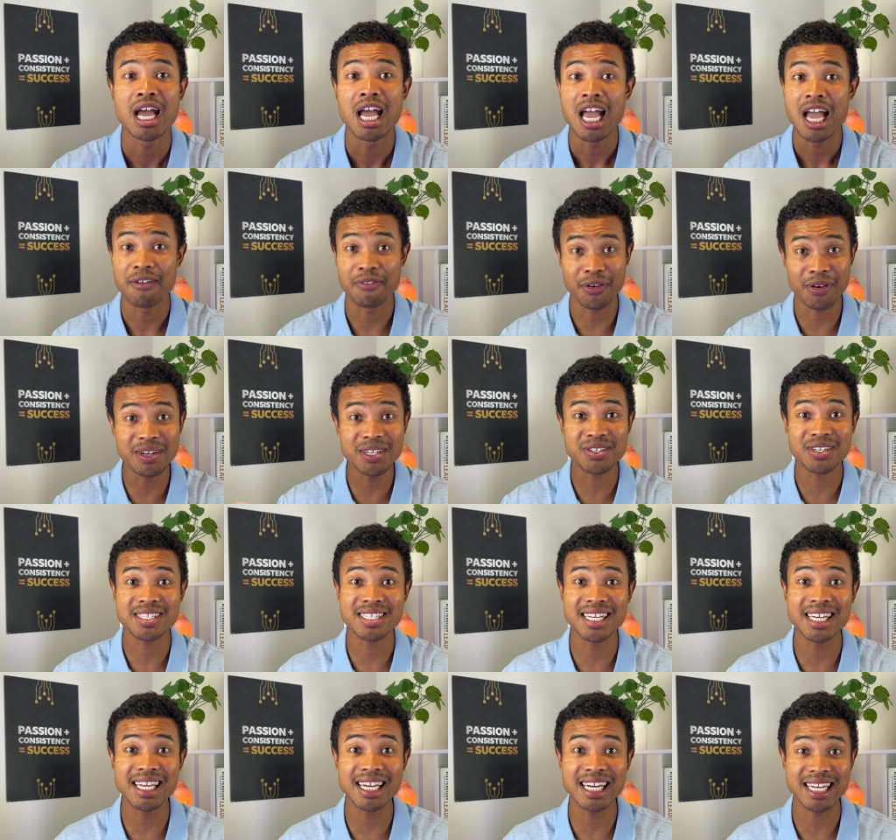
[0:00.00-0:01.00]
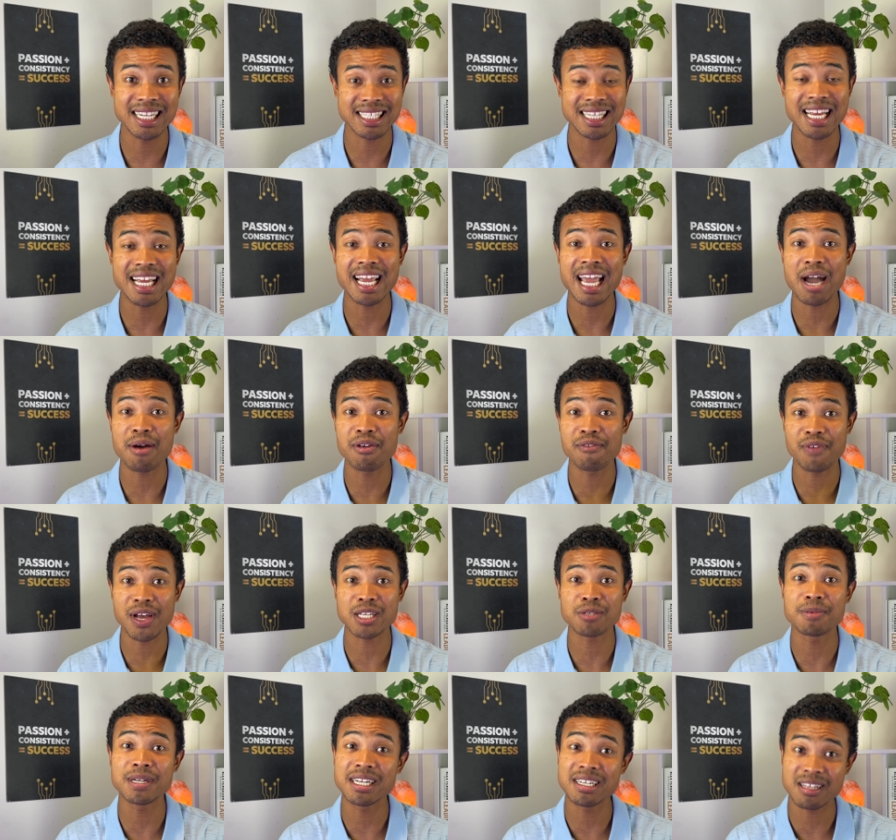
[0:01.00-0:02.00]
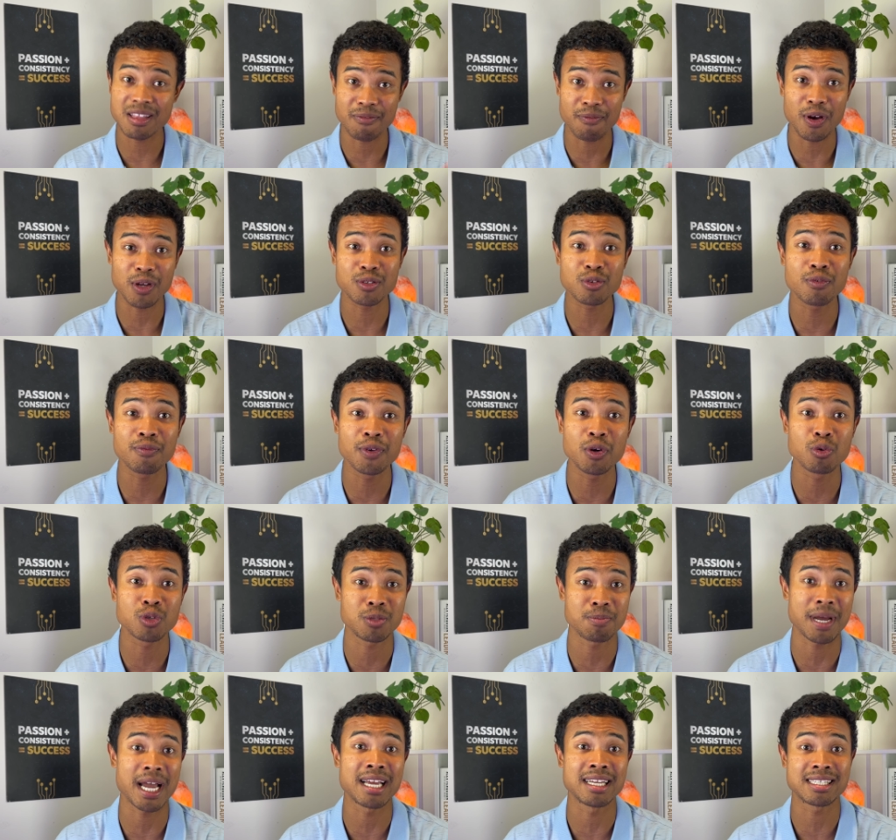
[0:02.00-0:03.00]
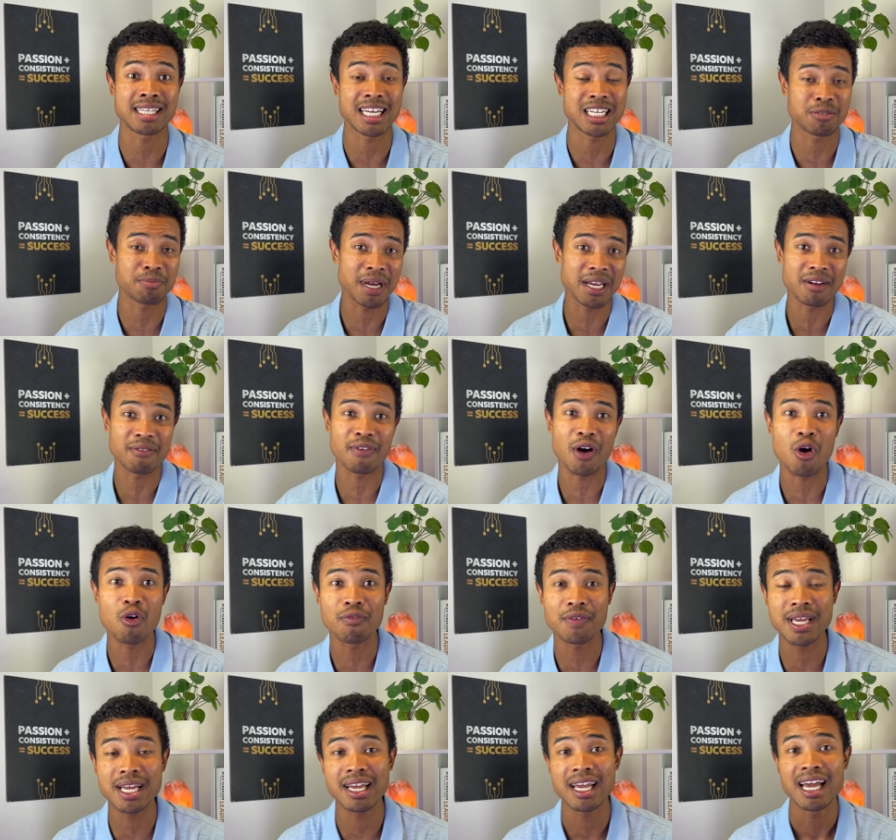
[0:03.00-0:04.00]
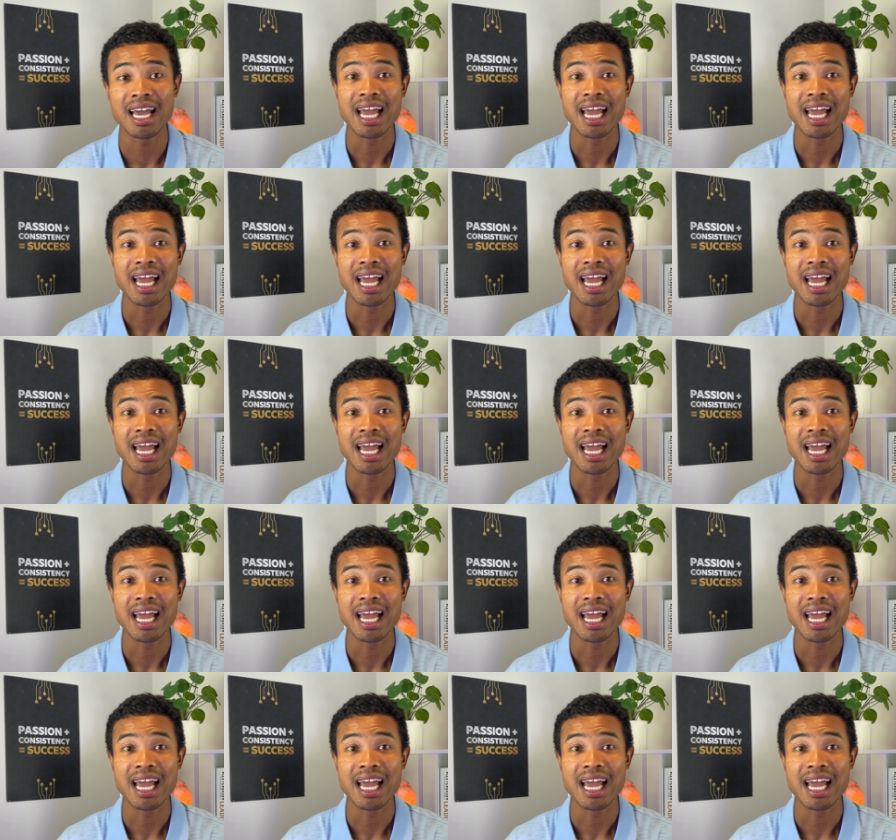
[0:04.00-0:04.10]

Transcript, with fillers: If you're interested in seeing how investment into the fossil fuel space has been evolving,